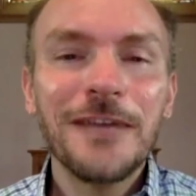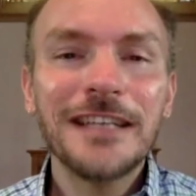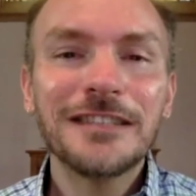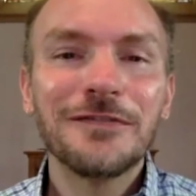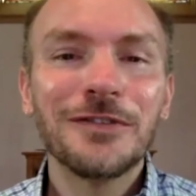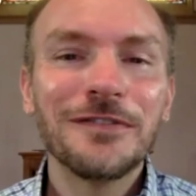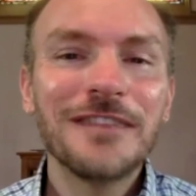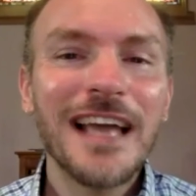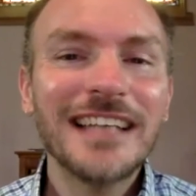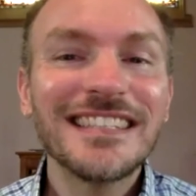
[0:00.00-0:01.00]
Festival of
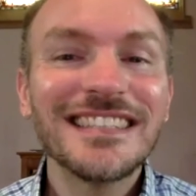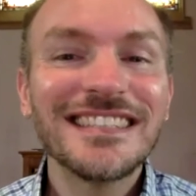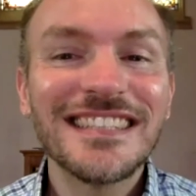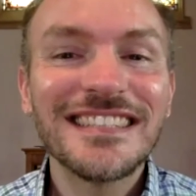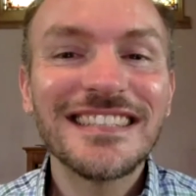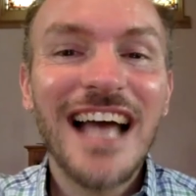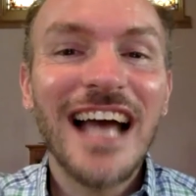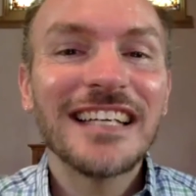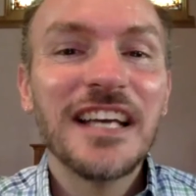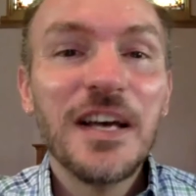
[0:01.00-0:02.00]

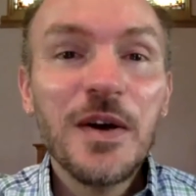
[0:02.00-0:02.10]
1969,